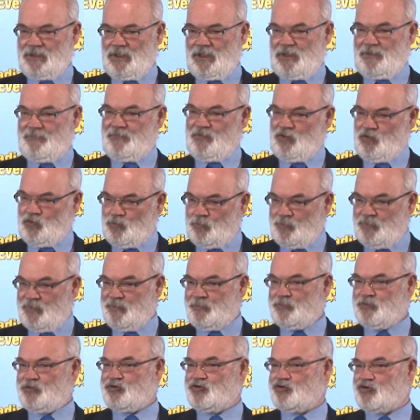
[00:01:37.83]
of whom
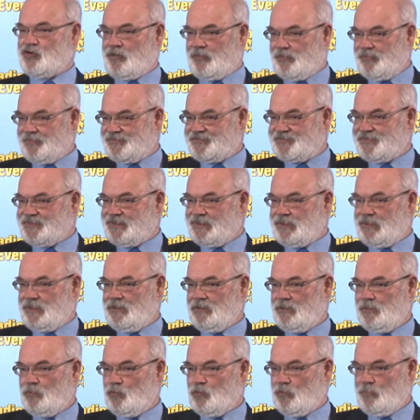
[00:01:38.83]
the
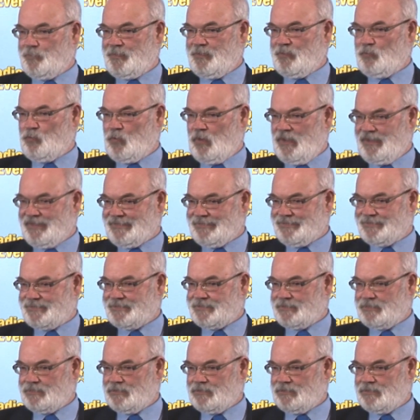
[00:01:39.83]
majority will be white.